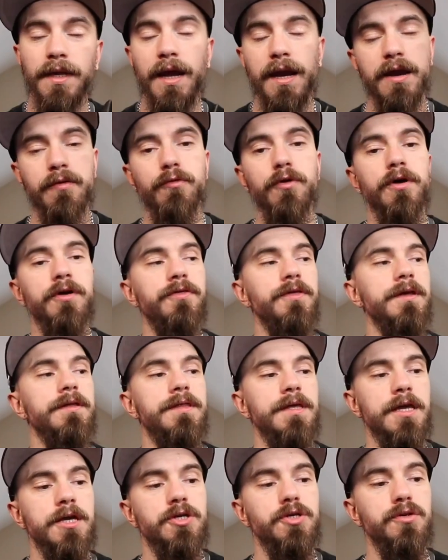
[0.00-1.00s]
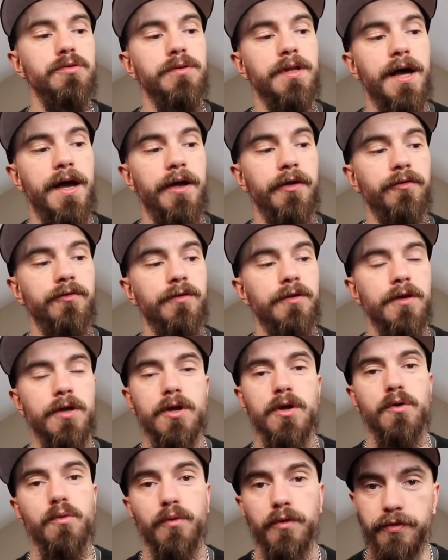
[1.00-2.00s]
And I really think the issue lies
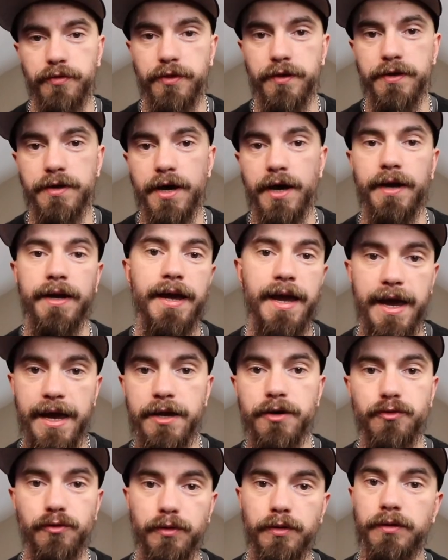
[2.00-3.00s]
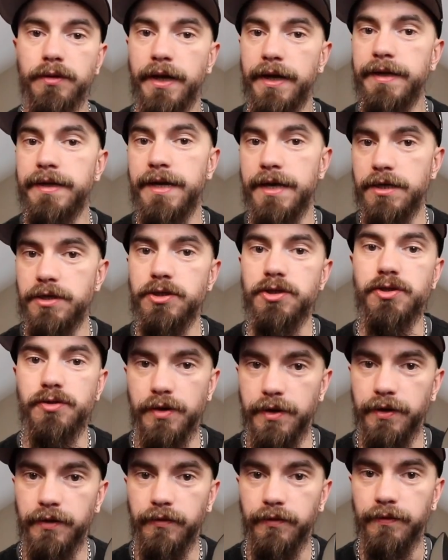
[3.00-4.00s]
with the nut and or light gauge of
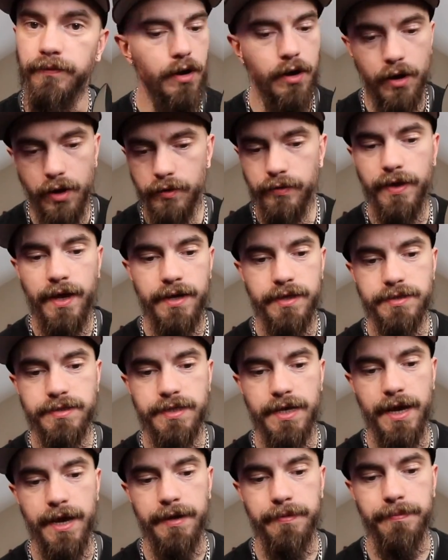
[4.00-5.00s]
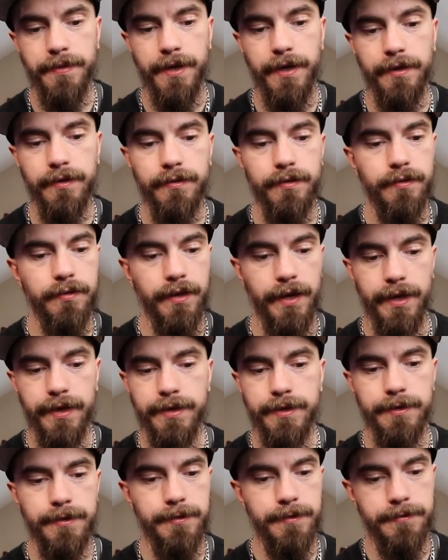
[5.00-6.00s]
strings. All that aside, man,
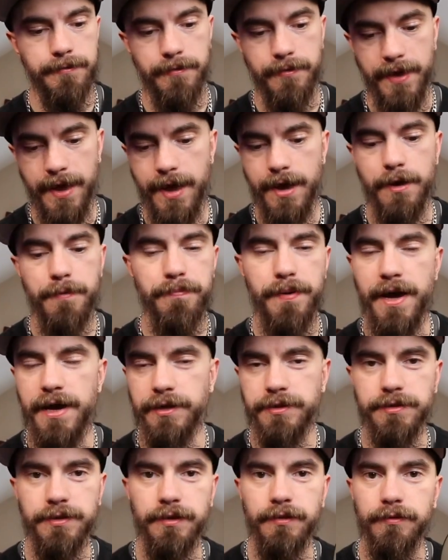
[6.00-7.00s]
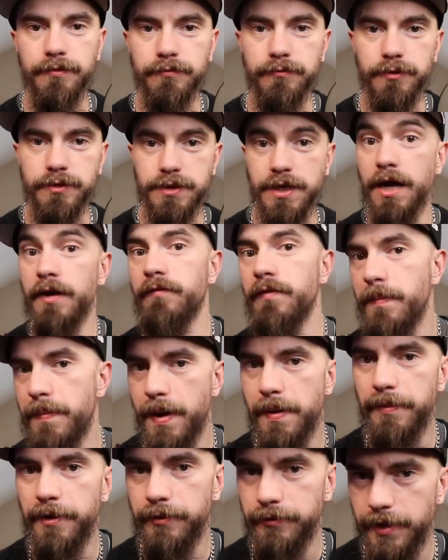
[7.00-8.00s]
that unboxing was kind of a
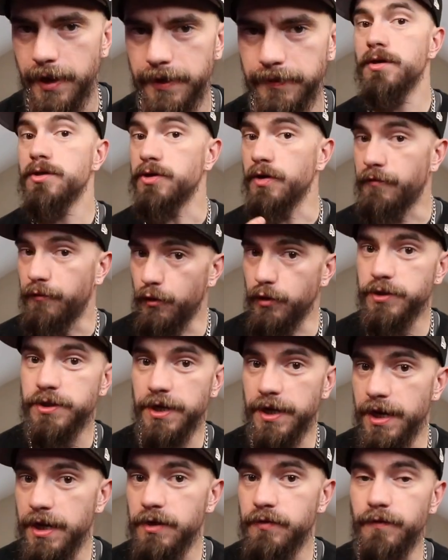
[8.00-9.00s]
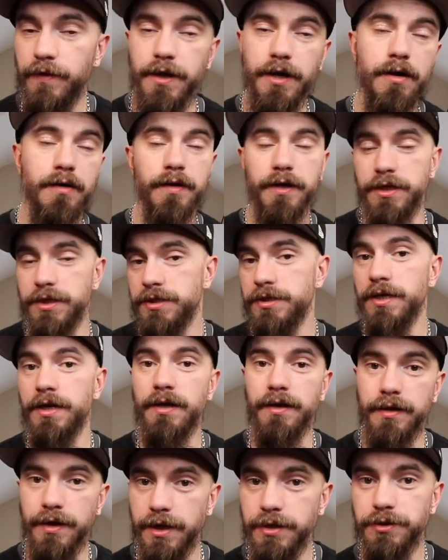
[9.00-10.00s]
bummer, right? So for today's video, I just did
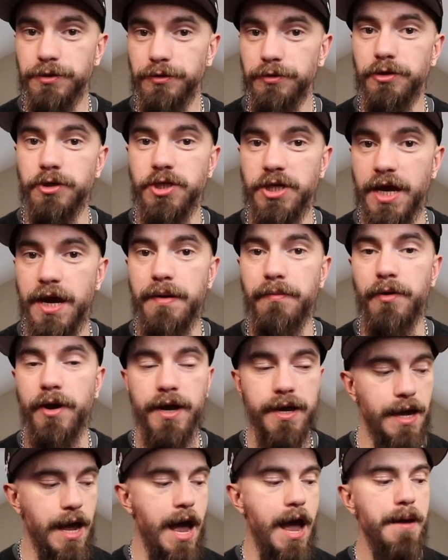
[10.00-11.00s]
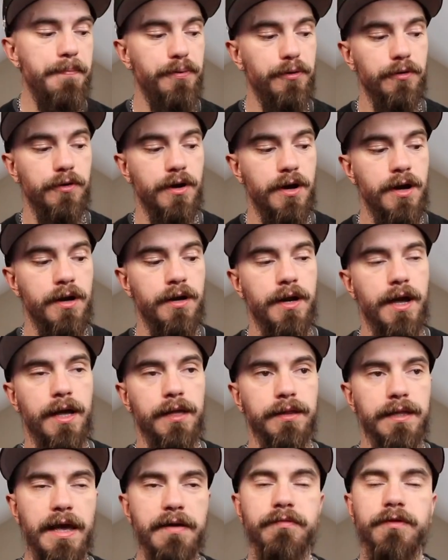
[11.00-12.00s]
a nice little jam, right? I put on
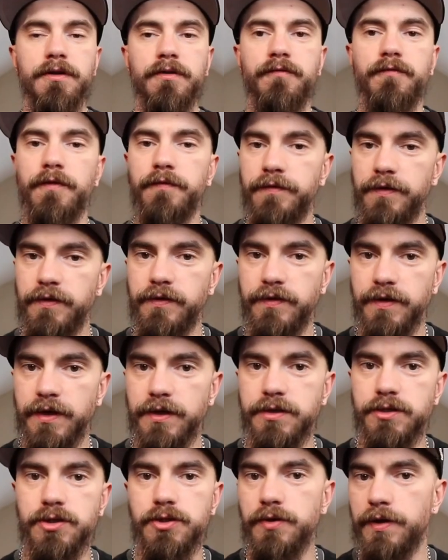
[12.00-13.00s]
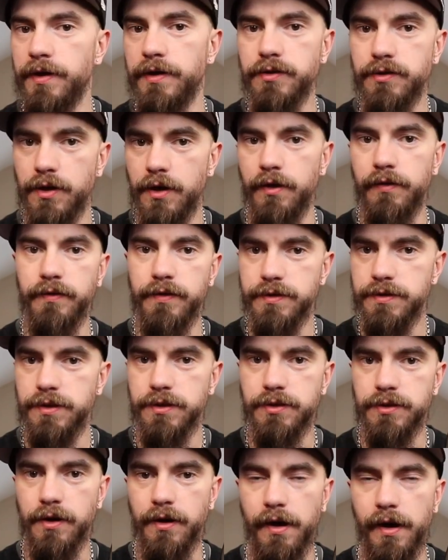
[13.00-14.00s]
11 to 56 strings on this
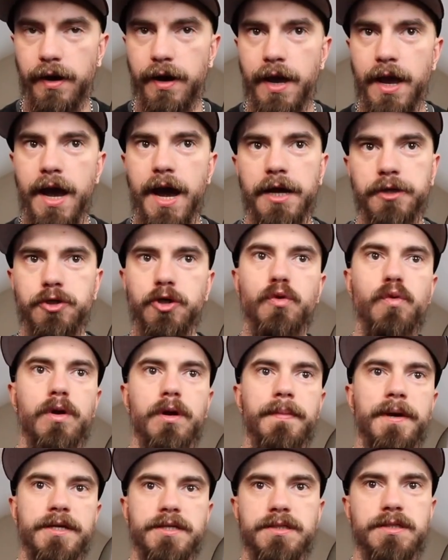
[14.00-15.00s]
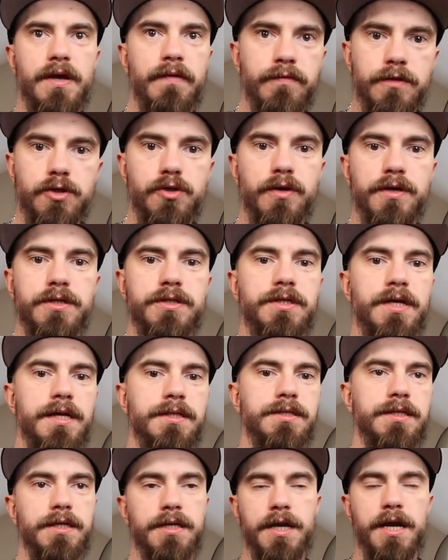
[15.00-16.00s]
guitar. I took one of my 7-string
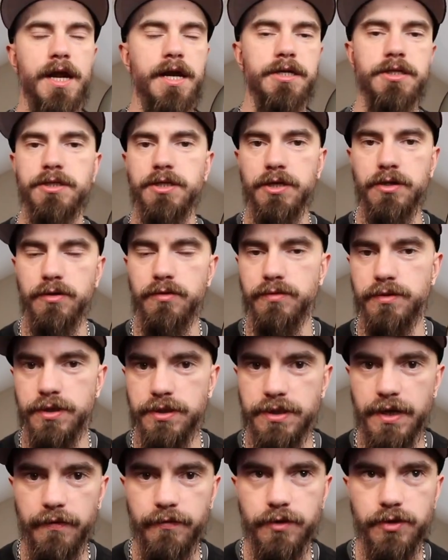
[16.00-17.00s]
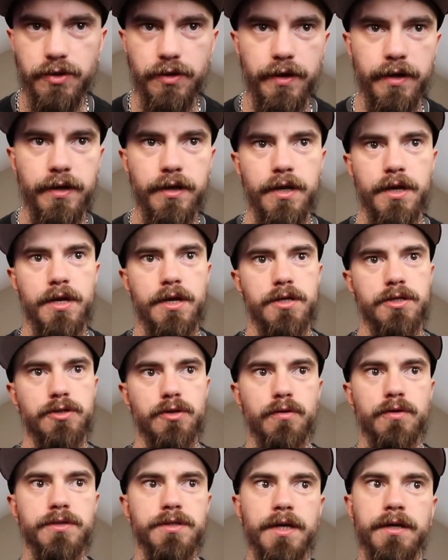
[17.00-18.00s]
sets and then I just didn't use the 7-string.
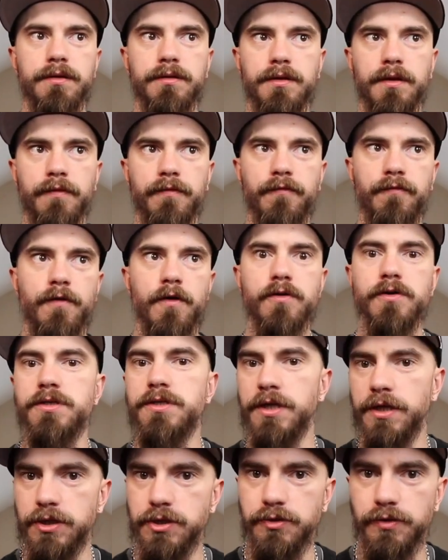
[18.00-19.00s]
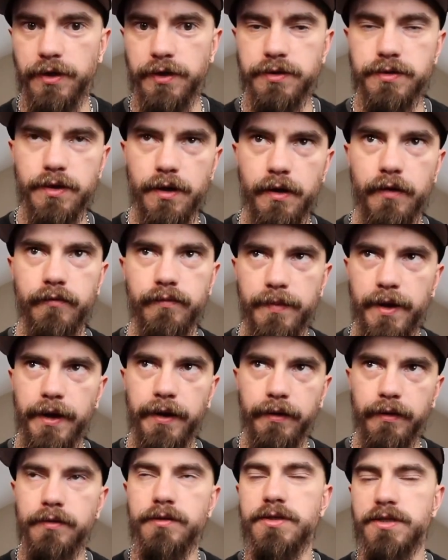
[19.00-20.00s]
So it was the first 6 strings of
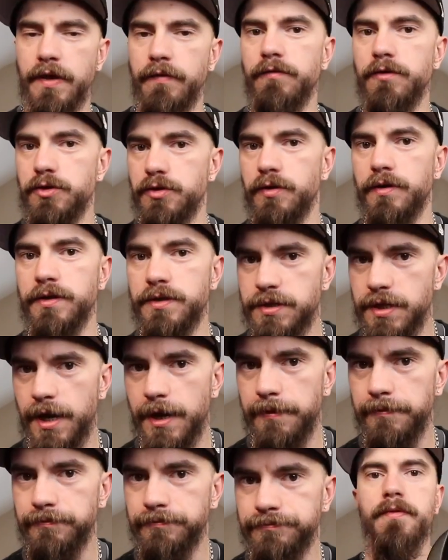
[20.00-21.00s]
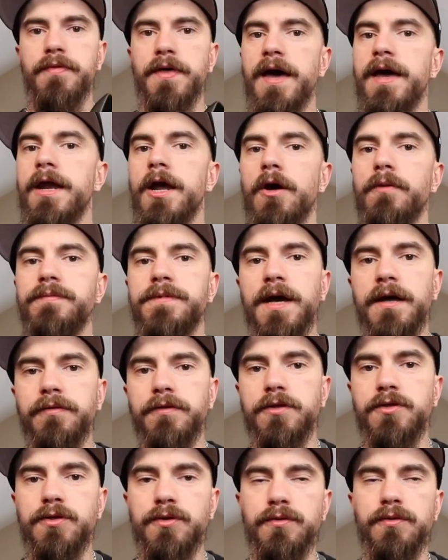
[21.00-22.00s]
my 7-string set. That helped out
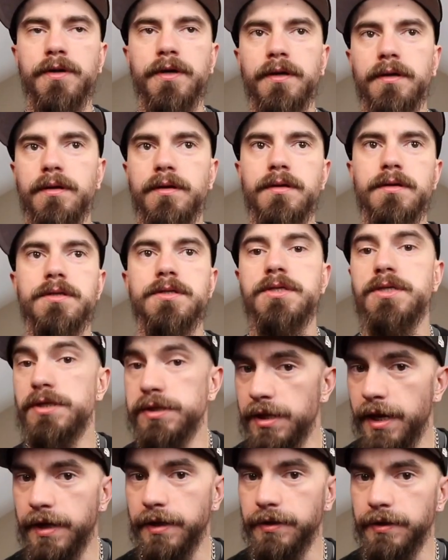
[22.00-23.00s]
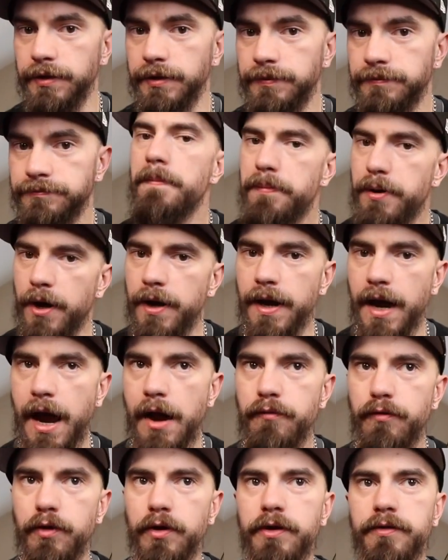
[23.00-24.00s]
the tuning slightly. But I
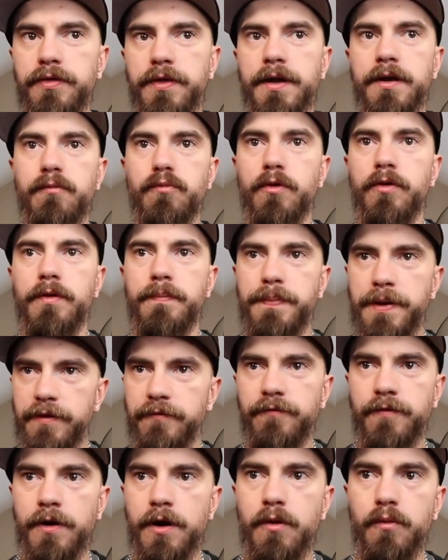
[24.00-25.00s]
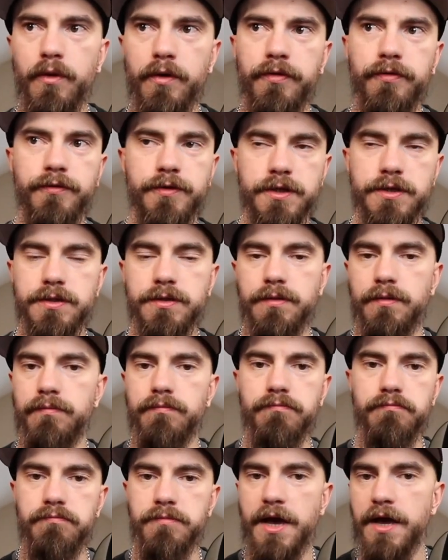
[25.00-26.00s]
really think where the pitfall with just,
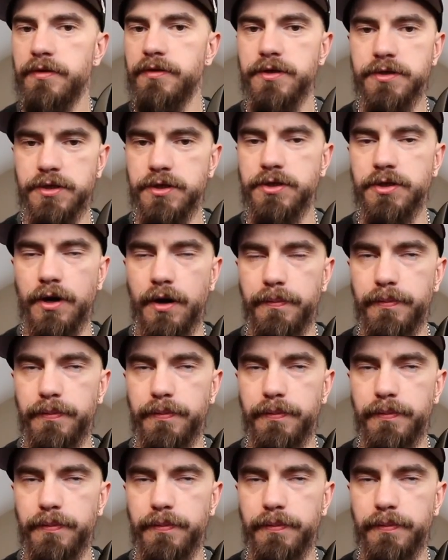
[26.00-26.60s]
not this guitar